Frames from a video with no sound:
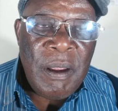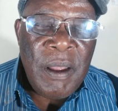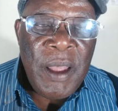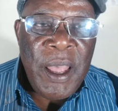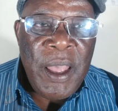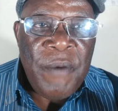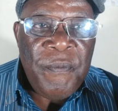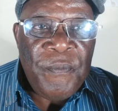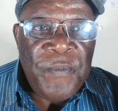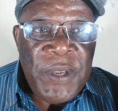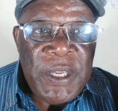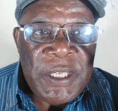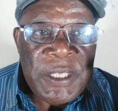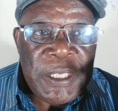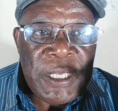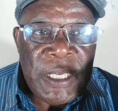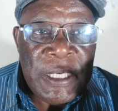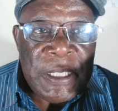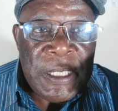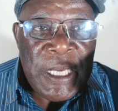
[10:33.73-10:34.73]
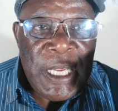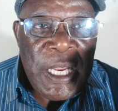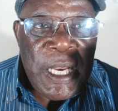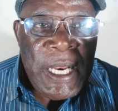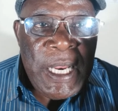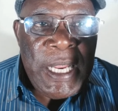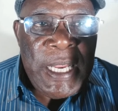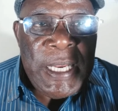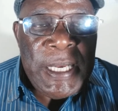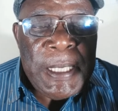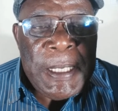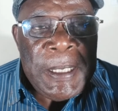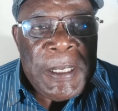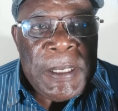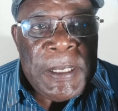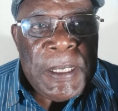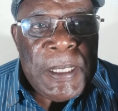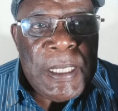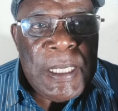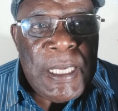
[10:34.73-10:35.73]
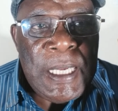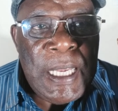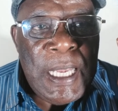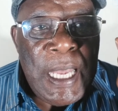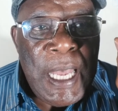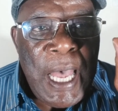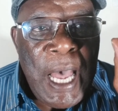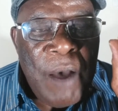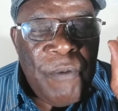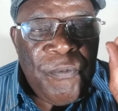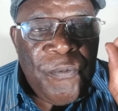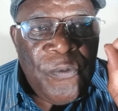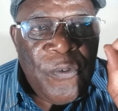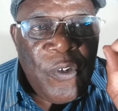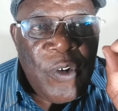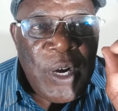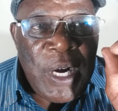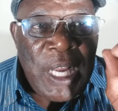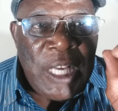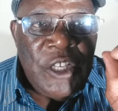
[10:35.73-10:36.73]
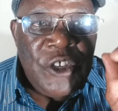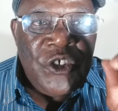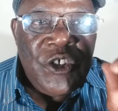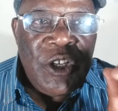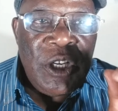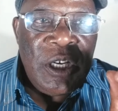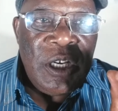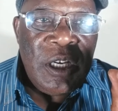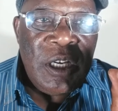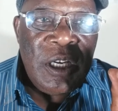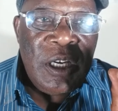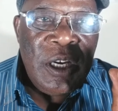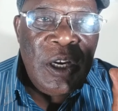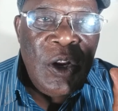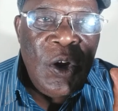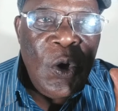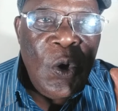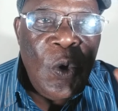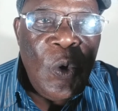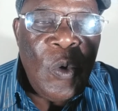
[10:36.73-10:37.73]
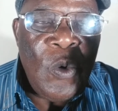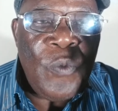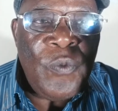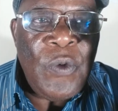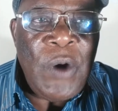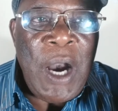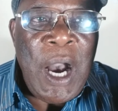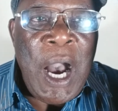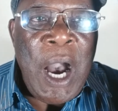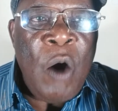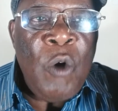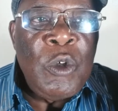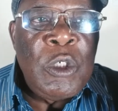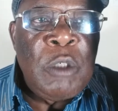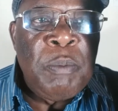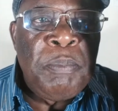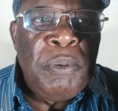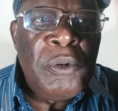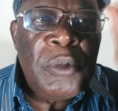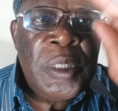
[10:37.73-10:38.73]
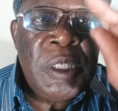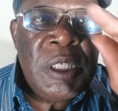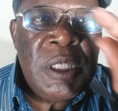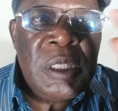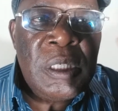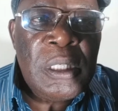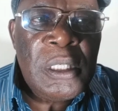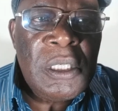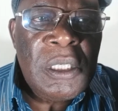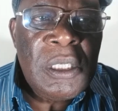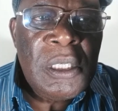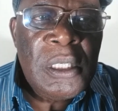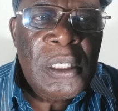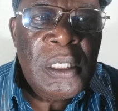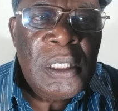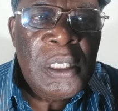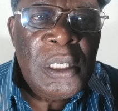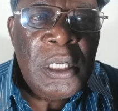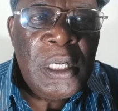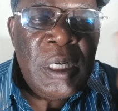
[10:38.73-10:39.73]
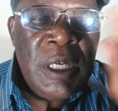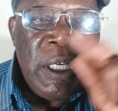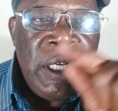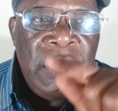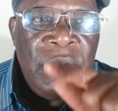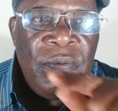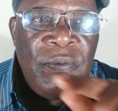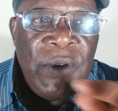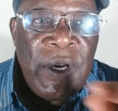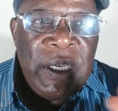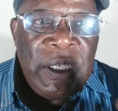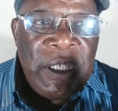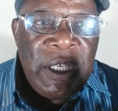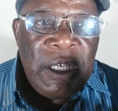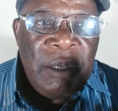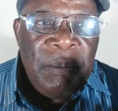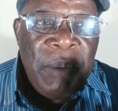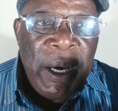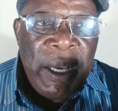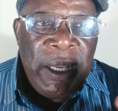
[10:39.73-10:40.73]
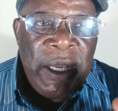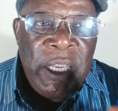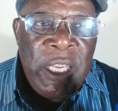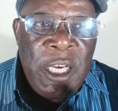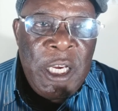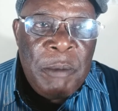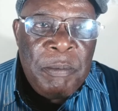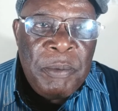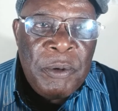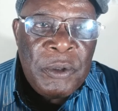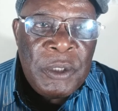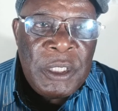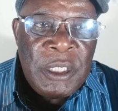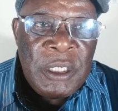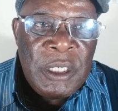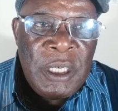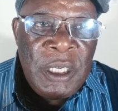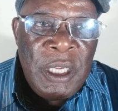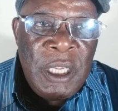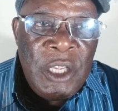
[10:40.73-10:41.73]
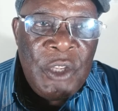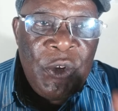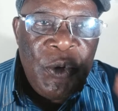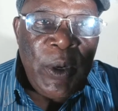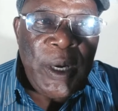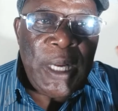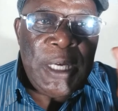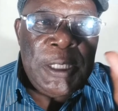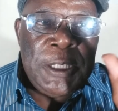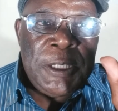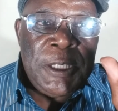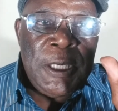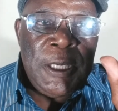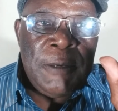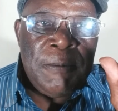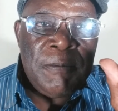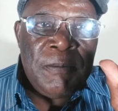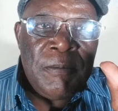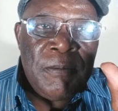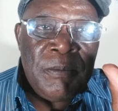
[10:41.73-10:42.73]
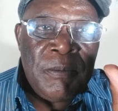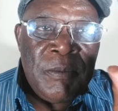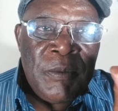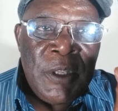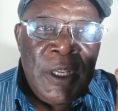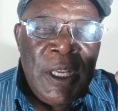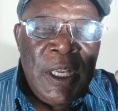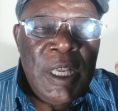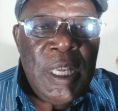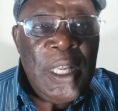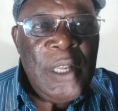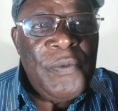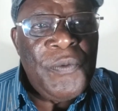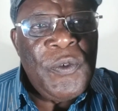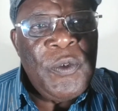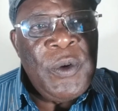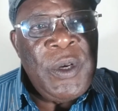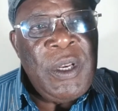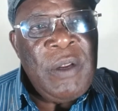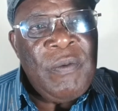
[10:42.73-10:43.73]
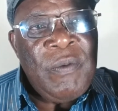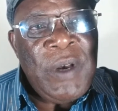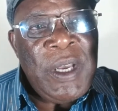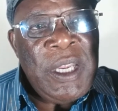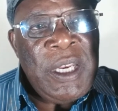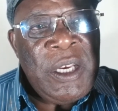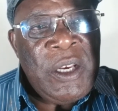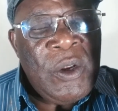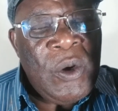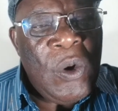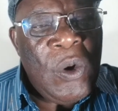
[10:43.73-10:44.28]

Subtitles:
Efficiency is a fraction of output divided by input. You can see, if you divide